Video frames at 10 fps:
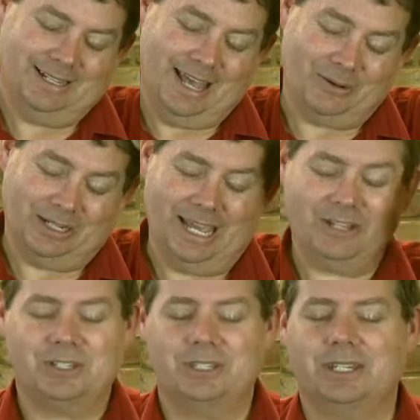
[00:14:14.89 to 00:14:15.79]
our
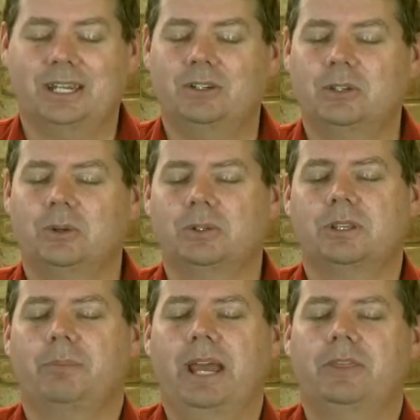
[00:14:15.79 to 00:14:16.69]
Galatians study, talks
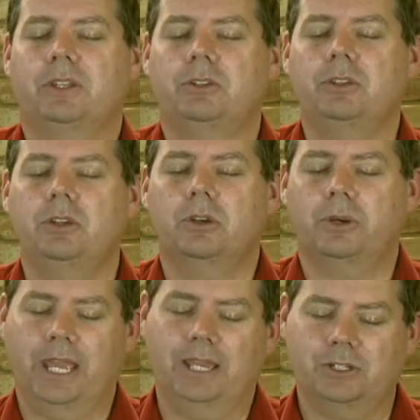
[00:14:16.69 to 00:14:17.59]
about the new
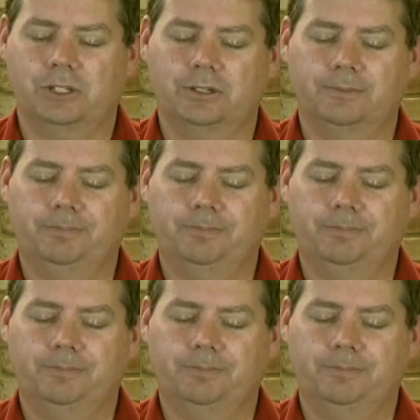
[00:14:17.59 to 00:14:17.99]
creation,